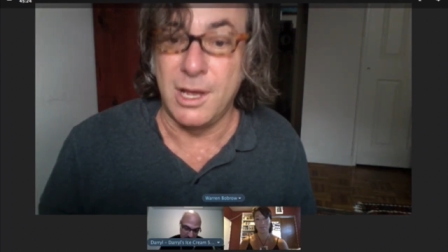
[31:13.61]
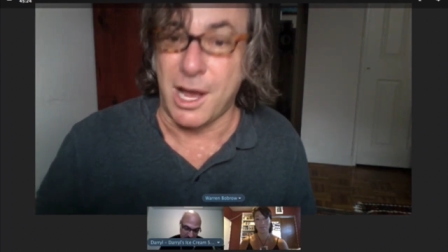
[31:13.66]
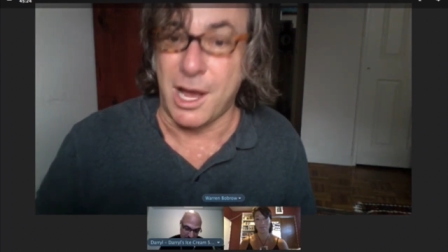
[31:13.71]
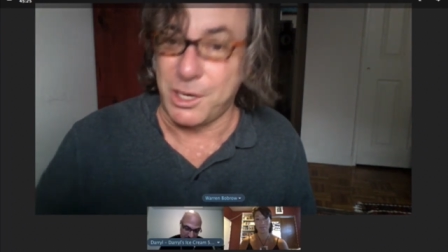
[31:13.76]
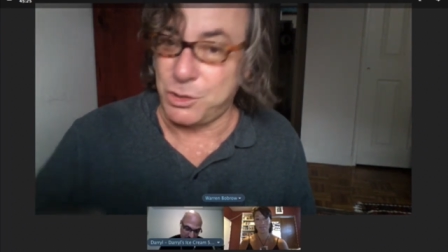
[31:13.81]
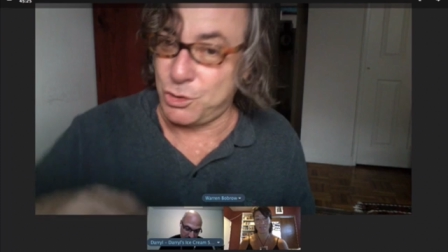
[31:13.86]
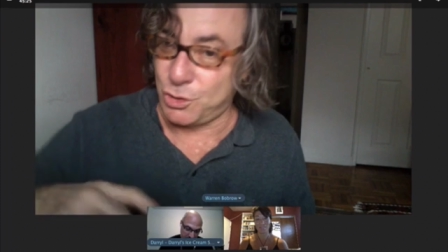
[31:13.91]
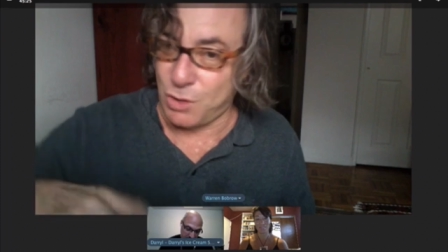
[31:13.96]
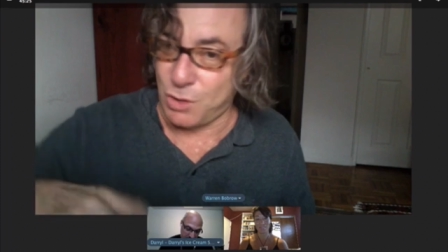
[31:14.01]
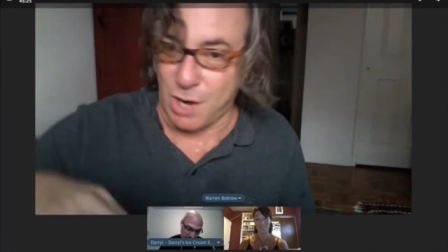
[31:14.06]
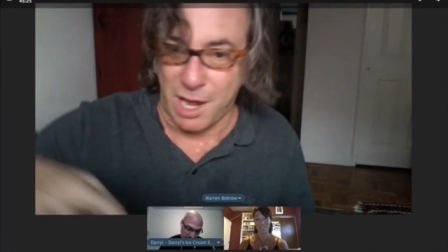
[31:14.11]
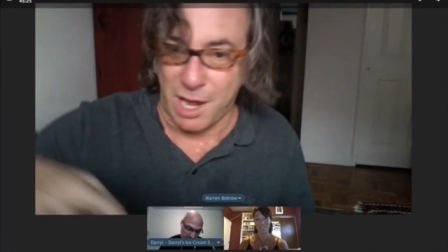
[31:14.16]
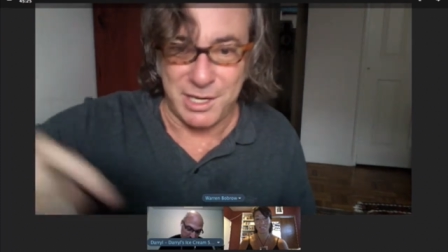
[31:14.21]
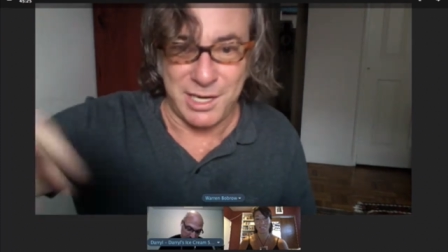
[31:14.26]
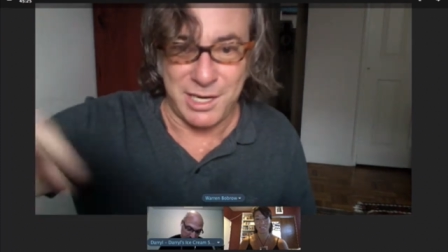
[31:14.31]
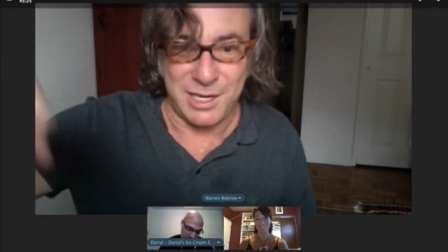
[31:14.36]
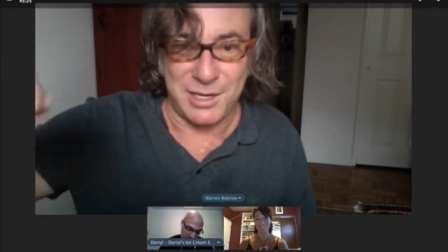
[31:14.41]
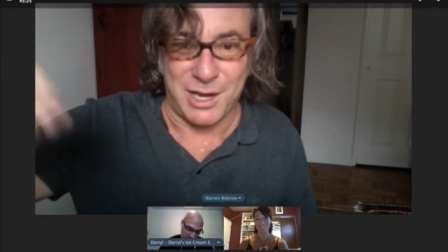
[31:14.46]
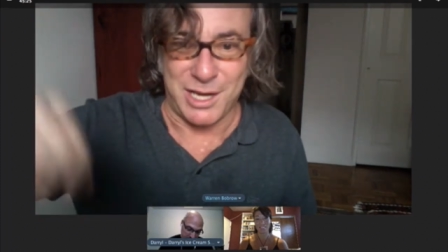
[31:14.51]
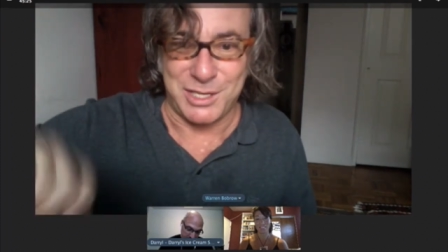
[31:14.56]
I trot
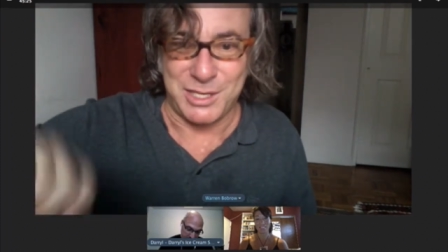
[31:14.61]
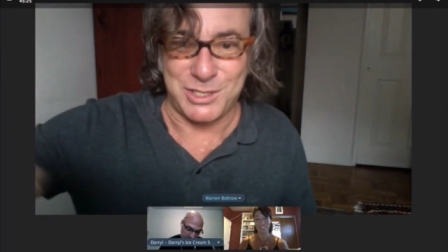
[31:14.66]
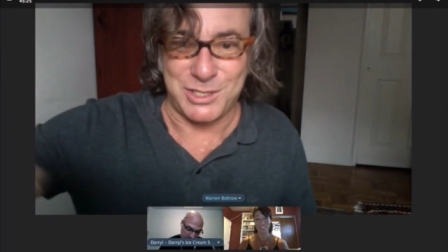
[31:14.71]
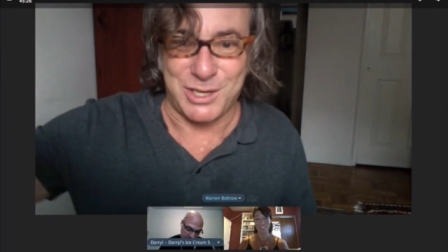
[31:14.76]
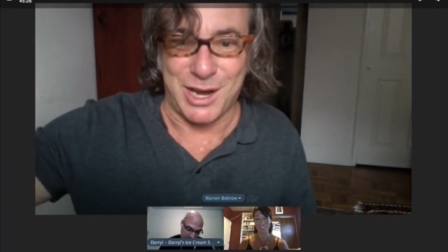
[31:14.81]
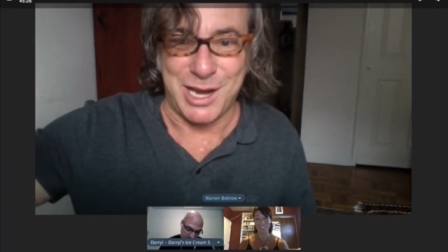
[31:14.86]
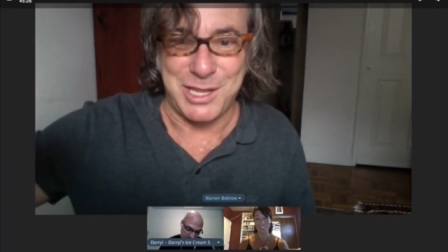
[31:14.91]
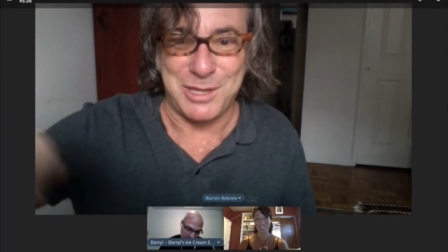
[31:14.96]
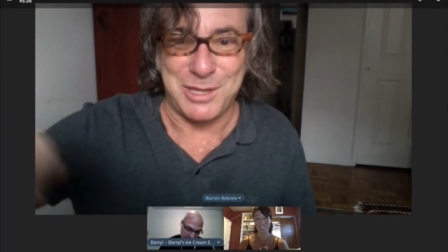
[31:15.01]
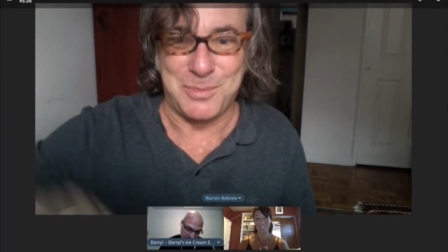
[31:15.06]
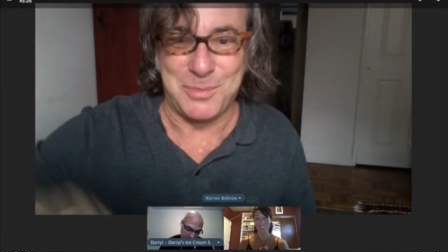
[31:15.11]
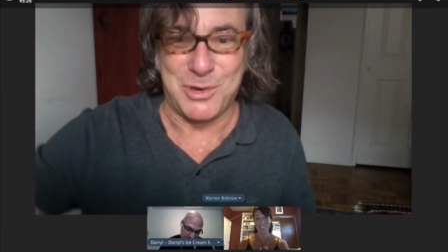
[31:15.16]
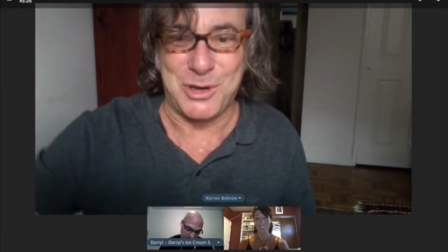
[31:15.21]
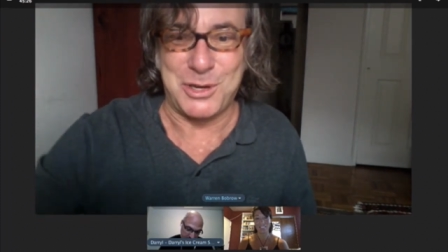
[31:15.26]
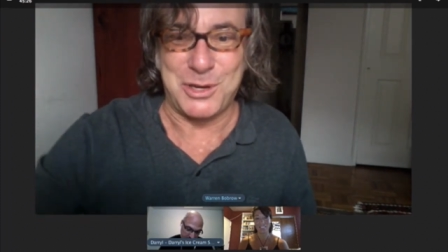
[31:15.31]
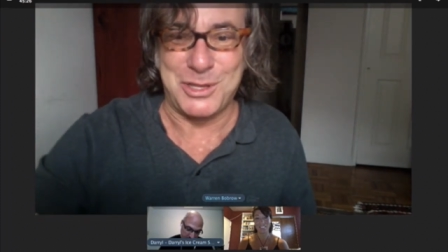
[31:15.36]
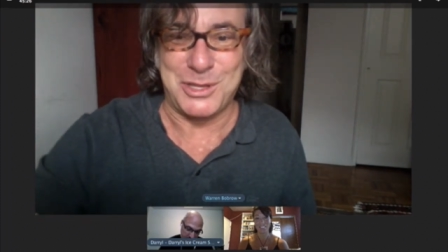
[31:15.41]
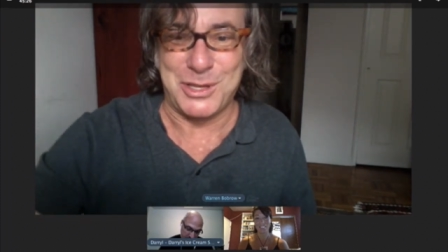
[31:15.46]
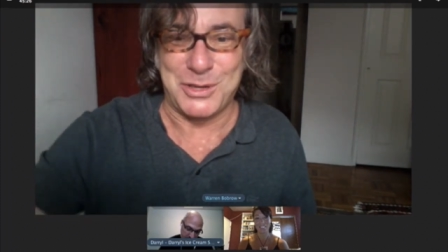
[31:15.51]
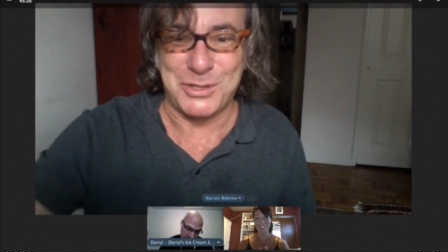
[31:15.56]
in, I sign the
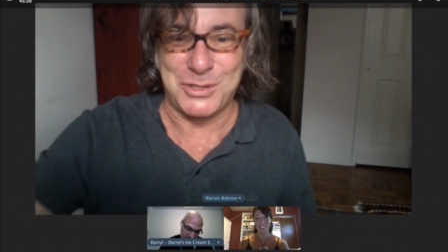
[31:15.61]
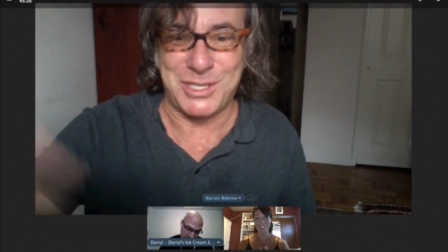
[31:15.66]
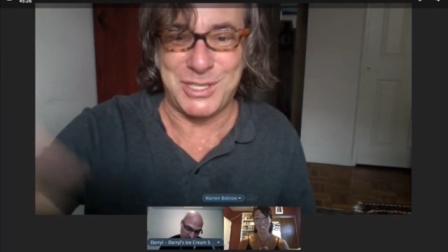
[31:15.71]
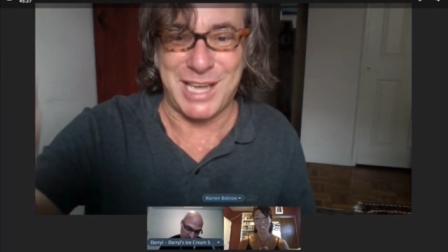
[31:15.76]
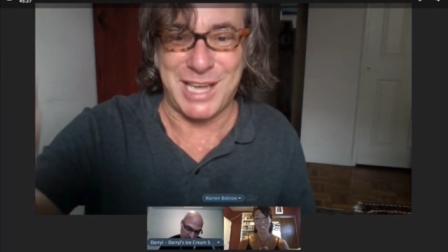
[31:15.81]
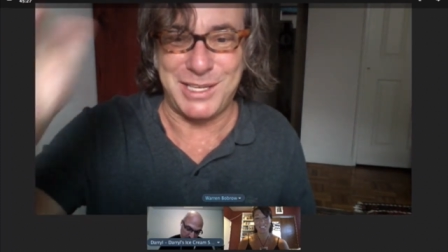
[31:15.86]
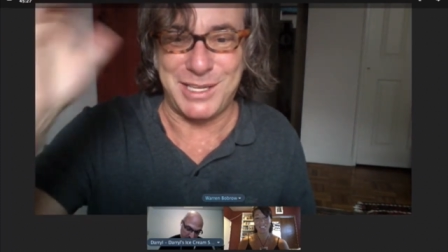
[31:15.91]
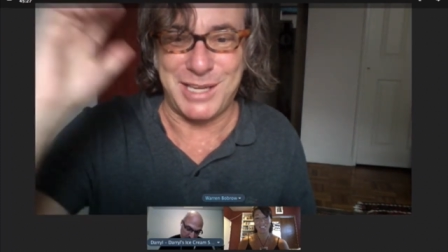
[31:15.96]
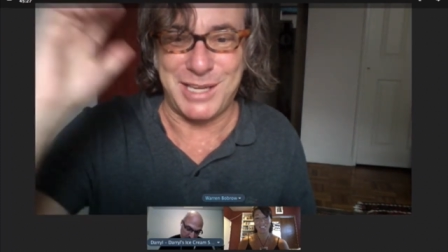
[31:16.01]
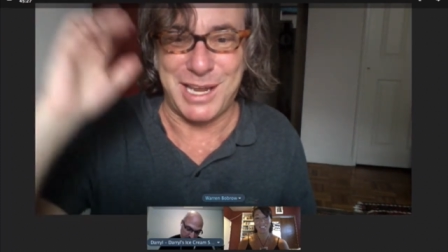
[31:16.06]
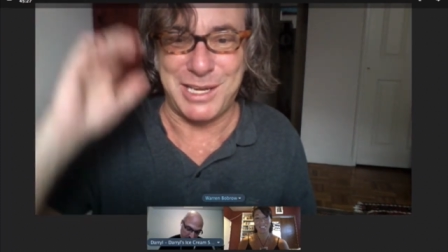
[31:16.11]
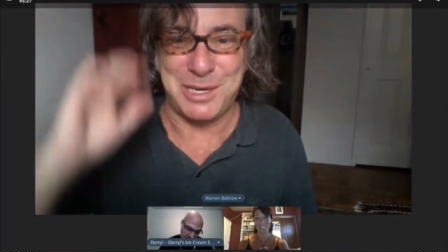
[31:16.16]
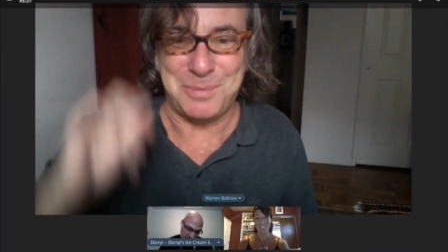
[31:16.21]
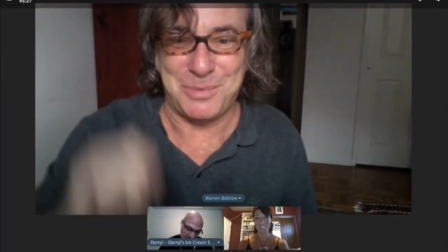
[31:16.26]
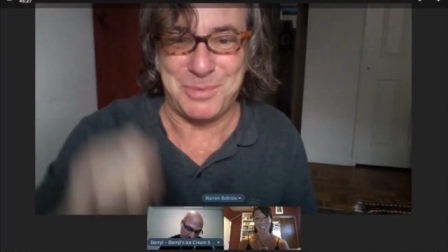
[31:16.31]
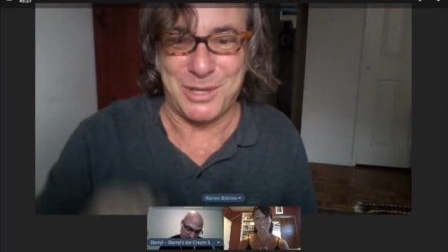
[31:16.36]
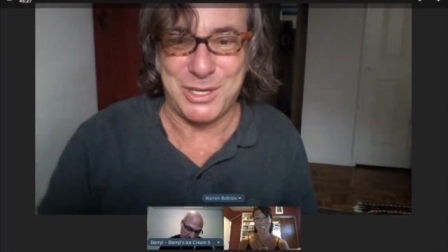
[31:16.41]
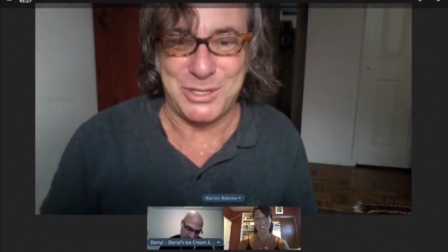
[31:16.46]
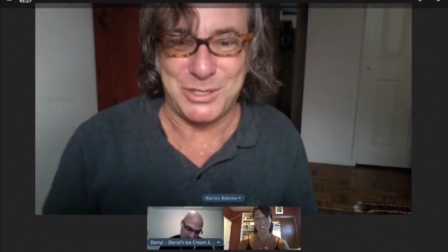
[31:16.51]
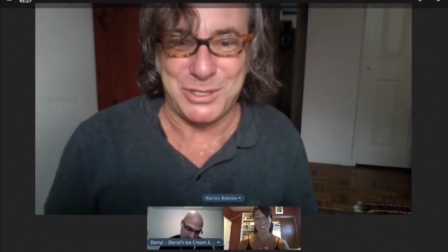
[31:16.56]
book, and they'll send it any
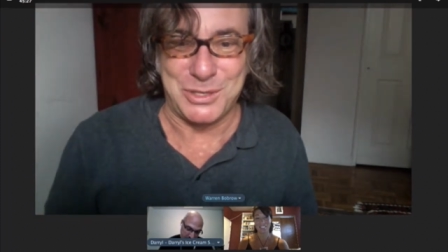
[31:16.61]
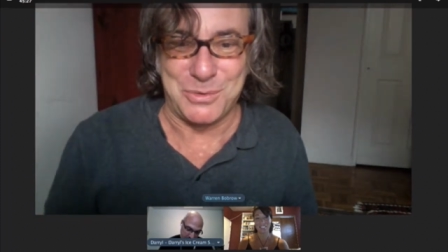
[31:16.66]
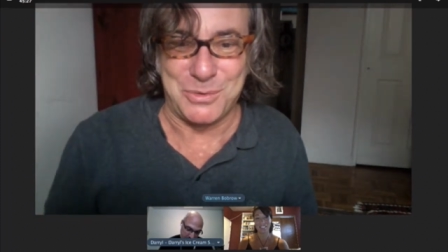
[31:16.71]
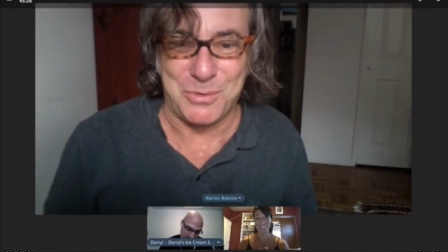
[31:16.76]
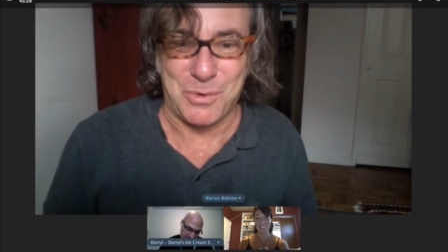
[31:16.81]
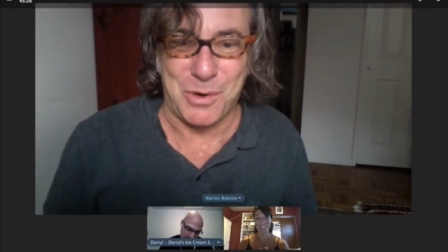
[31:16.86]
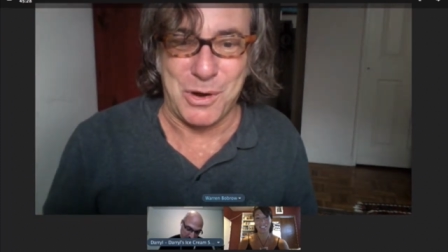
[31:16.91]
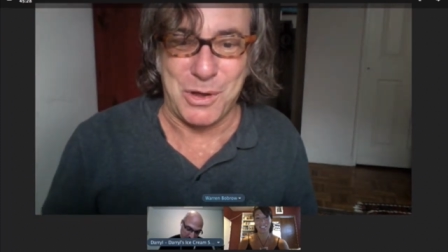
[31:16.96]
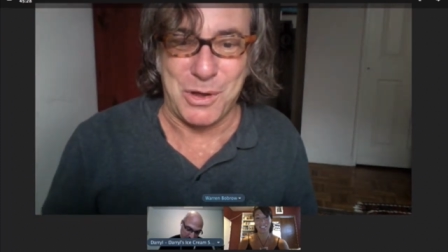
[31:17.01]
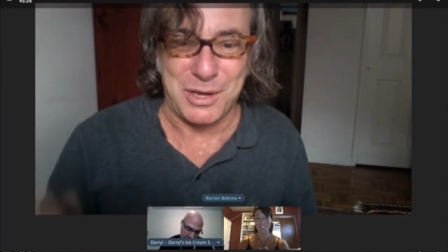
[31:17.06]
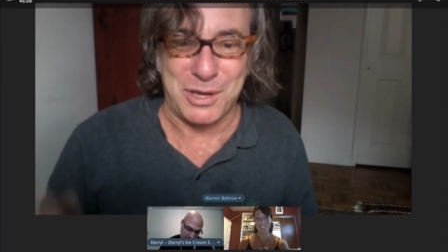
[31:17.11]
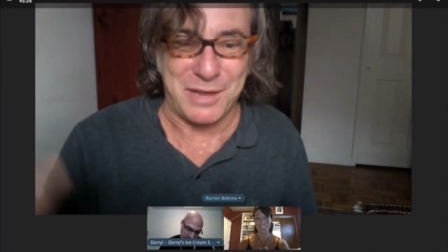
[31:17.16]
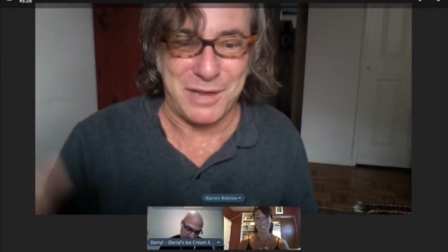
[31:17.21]
place in the world.